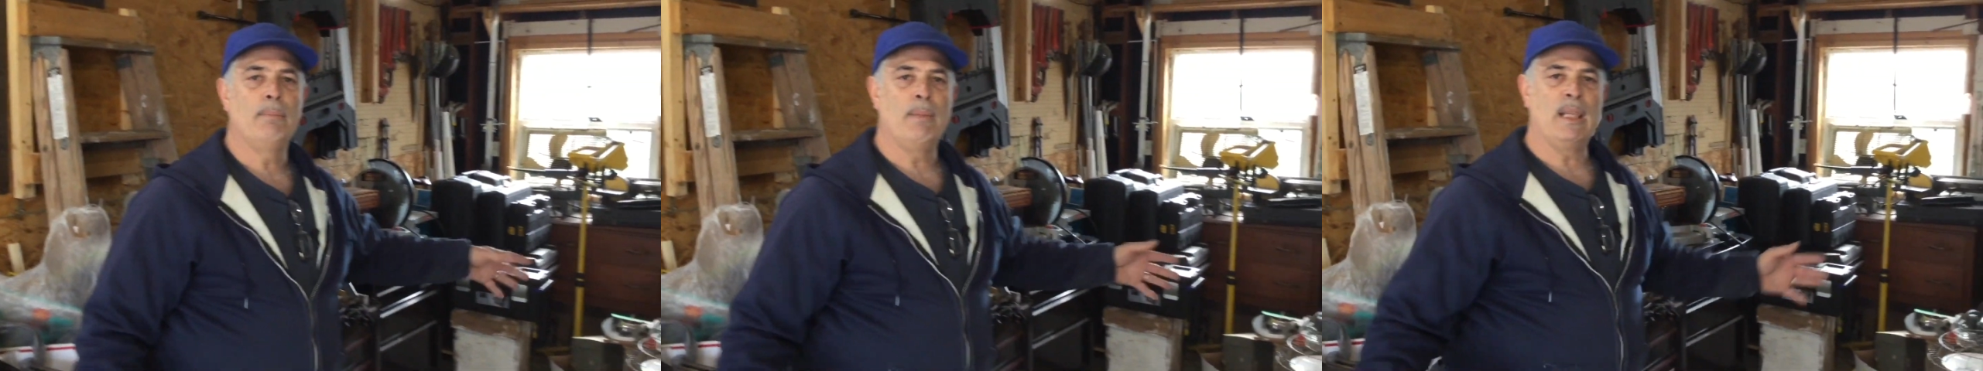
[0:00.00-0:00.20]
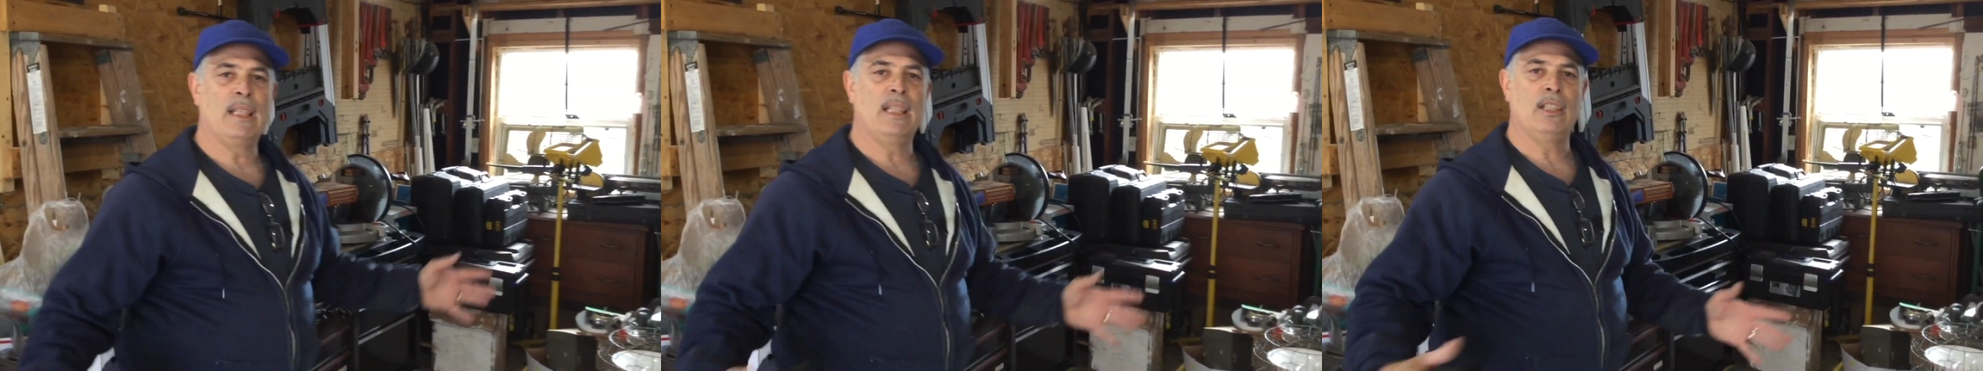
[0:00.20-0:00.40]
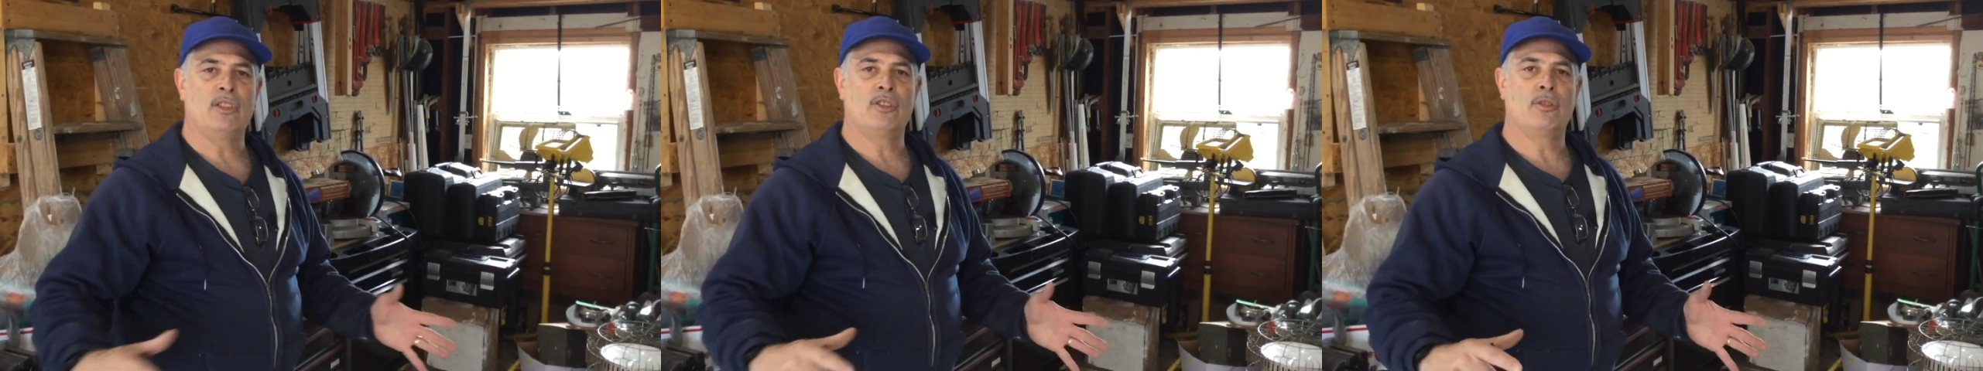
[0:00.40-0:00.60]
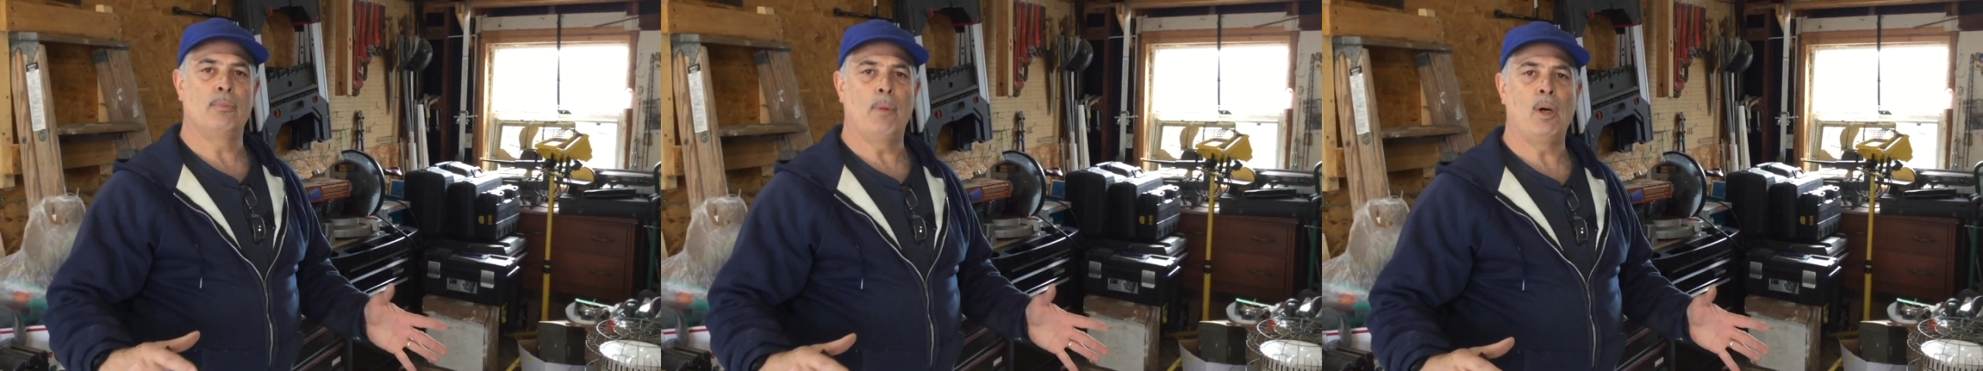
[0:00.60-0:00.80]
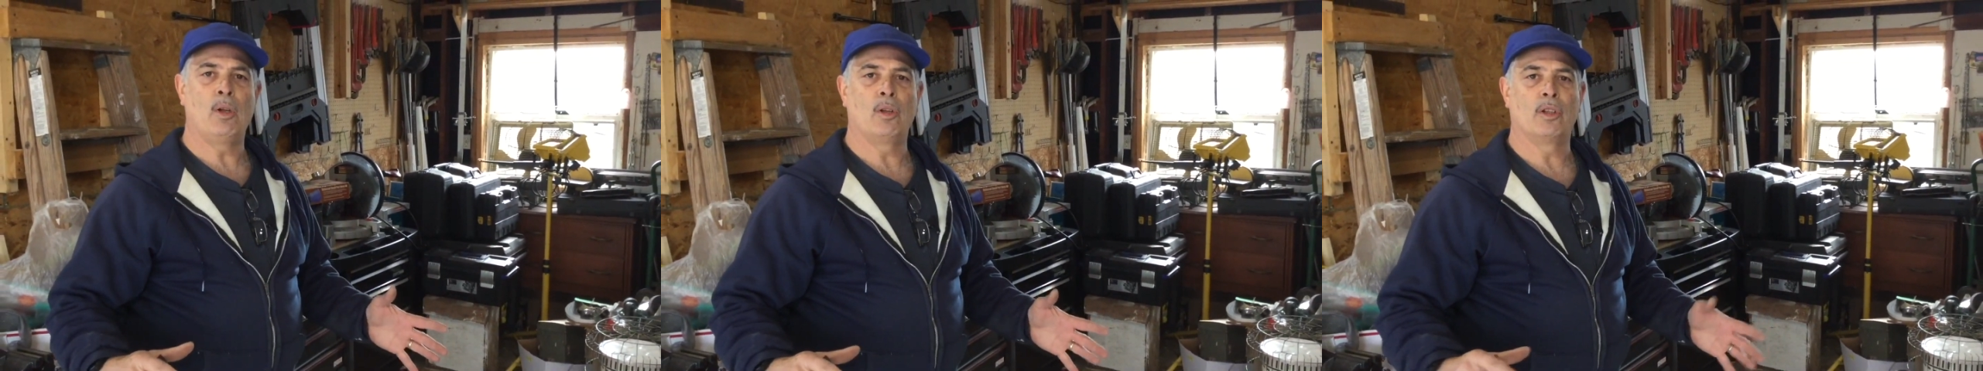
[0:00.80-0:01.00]
make it
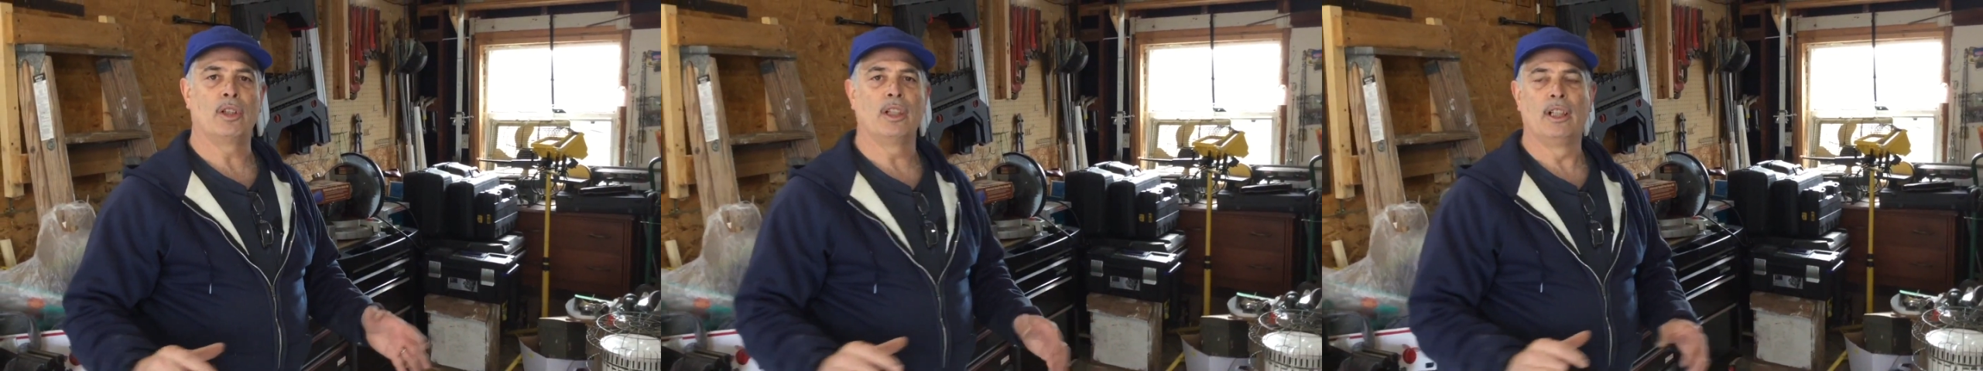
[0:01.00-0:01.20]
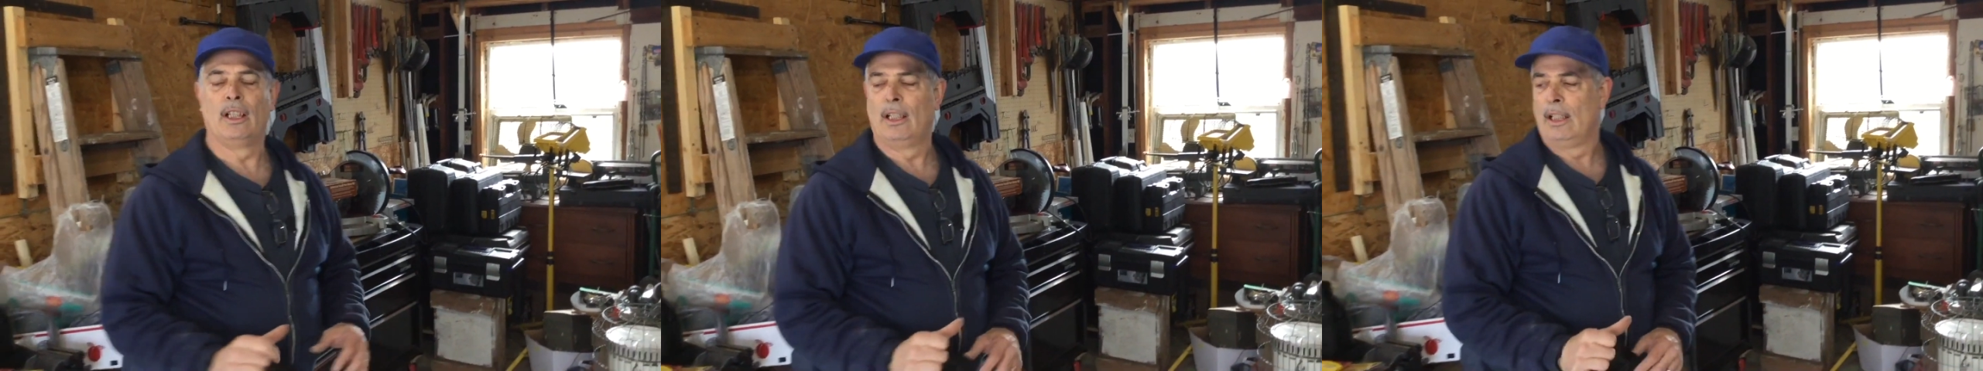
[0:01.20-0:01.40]
smaller,